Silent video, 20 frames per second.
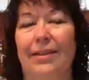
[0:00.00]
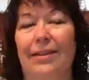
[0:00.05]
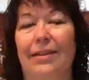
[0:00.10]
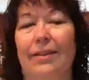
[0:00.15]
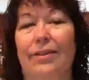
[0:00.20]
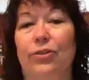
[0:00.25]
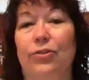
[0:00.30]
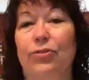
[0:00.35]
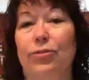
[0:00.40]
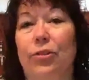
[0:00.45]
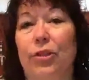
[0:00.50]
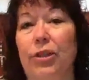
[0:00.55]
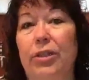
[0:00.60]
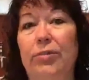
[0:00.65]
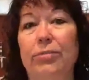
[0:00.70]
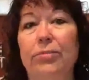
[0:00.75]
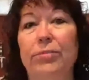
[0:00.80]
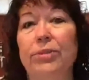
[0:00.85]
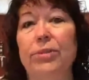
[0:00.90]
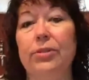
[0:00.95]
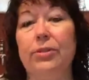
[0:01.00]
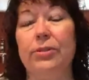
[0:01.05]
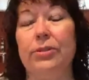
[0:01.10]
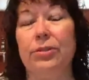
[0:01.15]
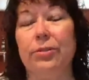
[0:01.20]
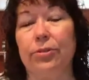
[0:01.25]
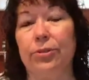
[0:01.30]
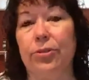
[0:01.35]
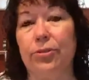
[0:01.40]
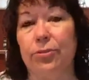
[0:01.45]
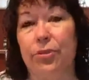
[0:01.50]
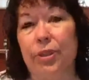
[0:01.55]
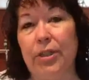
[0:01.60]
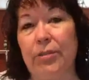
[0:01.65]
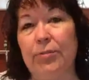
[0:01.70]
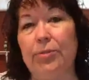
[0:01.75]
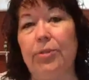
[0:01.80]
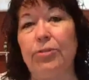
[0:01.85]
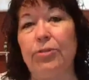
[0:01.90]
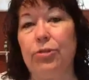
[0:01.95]
Dreams, your
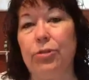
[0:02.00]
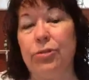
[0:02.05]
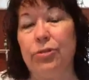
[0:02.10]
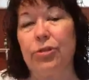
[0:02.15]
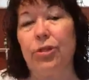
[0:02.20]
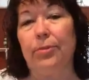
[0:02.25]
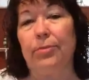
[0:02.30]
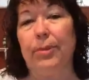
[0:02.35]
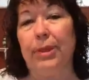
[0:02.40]
dreams, you should start